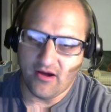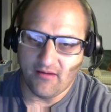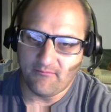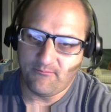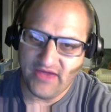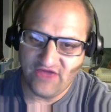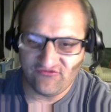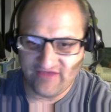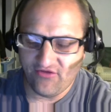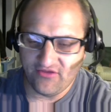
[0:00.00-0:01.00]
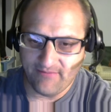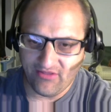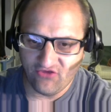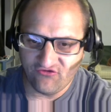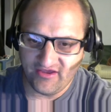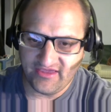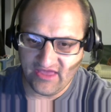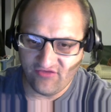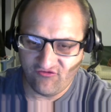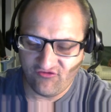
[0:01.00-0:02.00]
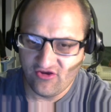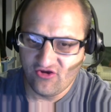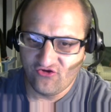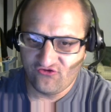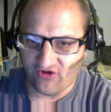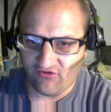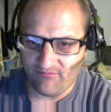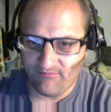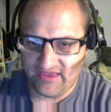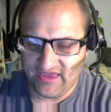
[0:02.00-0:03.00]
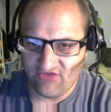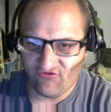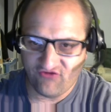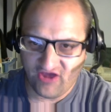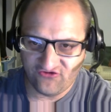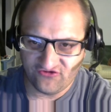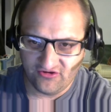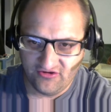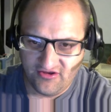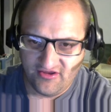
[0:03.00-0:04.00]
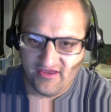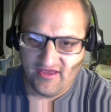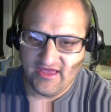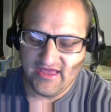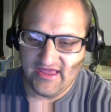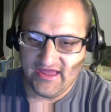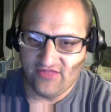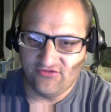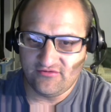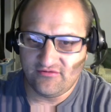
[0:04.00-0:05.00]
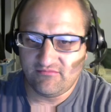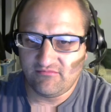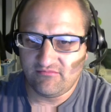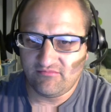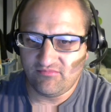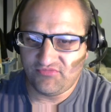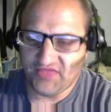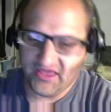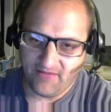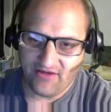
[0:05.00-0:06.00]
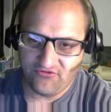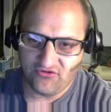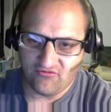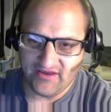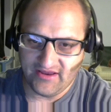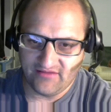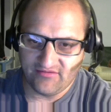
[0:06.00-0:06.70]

Paige and Natalia Bellas against Charlotte, Becky, and Sasha, and they come out to the ring.